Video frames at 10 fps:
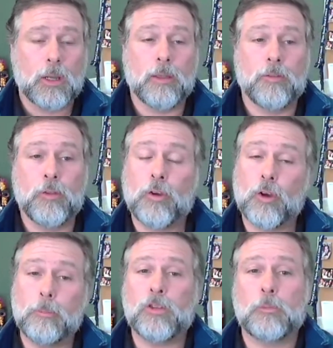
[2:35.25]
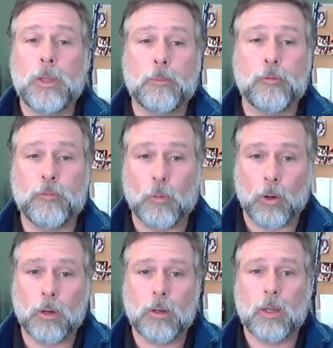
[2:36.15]
If you've heard me speak
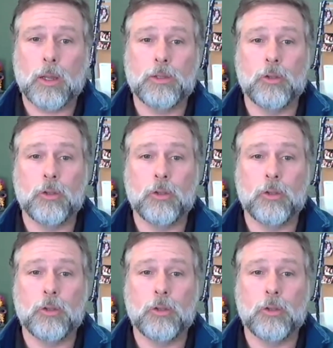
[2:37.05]
before,